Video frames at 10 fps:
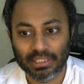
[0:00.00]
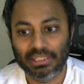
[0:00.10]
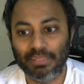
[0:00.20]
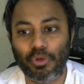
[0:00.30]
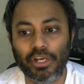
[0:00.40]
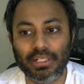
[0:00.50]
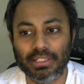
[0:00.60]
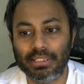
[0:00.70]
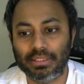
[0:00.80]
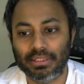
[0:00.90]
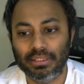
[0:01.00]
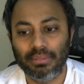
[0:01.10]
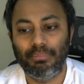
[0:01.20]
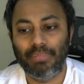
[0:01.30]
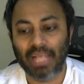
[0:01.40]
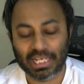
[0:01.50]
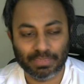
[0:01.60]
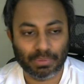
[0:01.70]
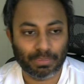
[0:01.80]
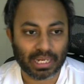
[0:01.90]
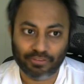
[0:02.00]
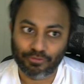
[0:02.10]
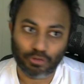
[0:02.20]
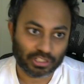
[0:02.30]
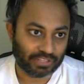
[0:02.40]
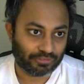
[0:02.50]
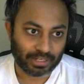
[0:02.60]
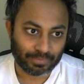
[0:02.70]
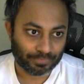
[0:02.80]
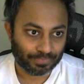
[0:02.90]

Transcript: The point is, black is preparing for c5.